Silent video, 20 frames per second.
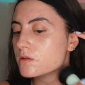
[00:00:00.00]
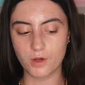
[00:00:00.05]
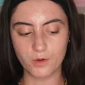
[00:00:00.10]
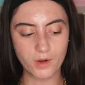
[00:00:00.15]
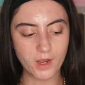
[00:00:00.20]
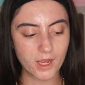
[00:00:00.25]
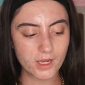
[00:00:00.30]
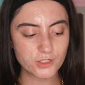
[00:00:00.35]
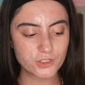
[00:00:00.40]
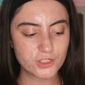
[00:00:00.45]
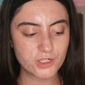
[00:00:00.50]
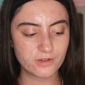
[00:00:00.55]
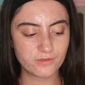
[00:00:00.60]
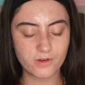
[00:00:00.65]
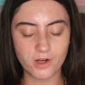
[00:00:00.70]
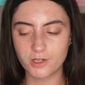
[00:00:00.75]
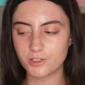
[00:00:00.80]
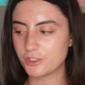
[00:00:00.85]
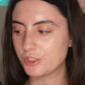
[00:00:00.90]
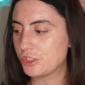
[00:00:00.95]
Okay,
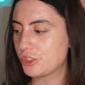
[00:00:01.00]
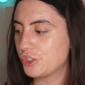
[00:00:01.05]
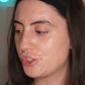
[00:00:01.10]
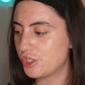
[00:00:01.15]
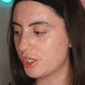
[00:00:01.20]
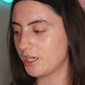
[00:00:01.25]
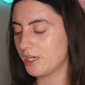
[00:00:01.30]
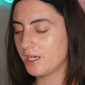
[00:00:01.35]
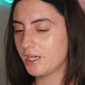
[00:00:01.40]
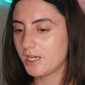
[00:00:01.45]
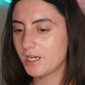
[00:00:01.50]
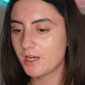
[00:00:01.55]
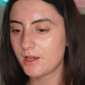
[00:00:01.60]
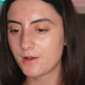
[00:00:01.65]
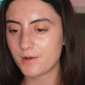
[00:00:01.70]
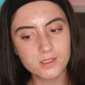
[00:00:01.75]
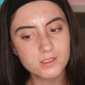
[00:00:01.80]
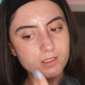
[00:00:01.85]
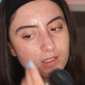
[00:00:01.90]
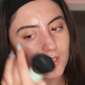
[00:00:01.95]
Givenchy,
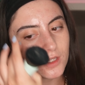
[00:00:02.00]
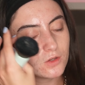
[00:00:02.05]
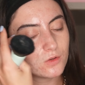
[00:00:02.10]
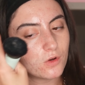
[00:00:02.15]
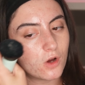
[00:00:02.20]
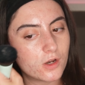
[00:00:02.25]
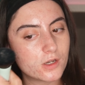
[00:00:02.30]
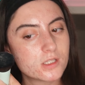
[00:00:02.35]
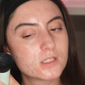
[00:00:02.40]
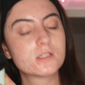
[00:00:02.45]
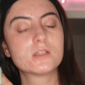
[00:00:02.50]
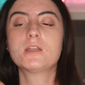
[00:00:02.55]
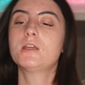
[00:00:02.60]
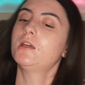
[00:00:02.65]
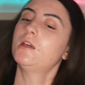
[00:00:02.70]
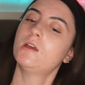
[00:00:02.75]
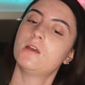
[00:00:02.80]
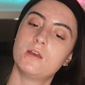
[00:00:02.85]
I see you. Honestly,